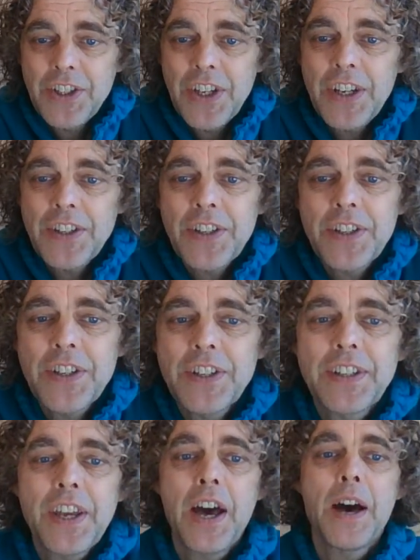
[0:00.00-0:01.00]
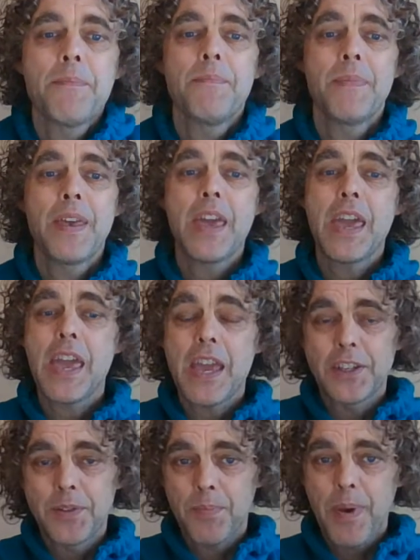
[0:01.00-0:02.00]
Jesus has come. He
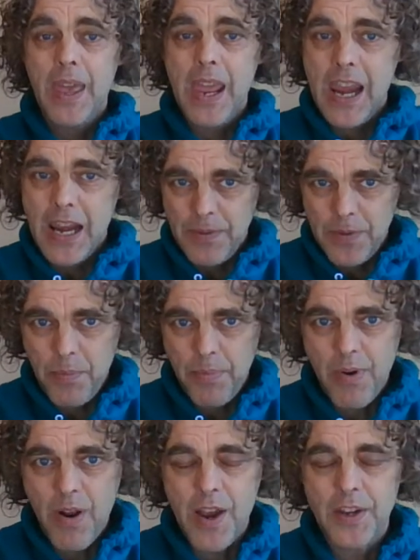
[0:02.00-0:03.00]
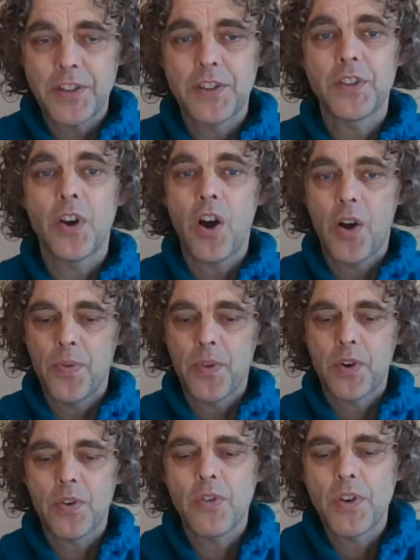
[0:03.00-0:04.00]
has paid the price on the
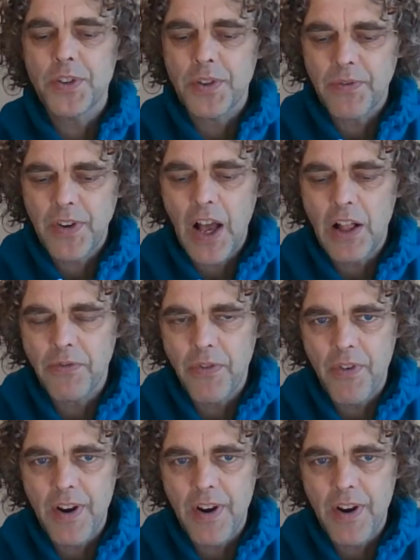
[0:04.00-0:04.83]
cross of Calvary.